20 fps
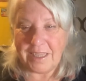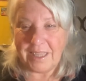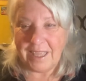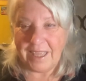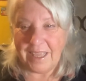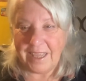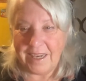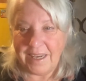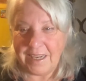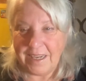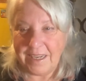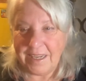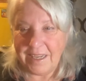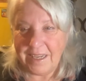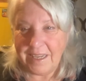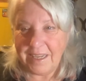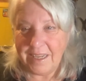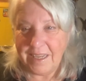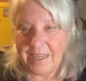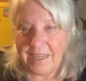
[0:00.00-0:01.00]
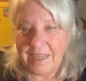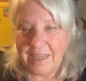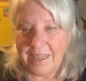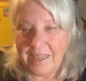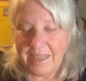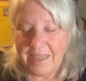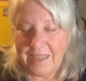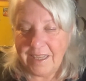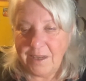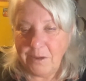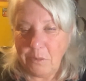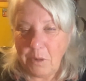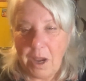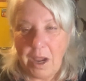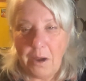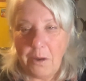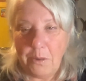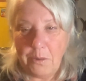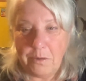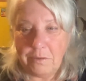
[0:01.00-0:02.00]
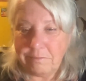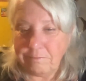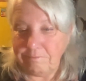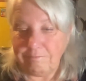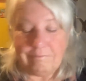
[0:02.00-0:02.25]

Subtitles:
that. Wow.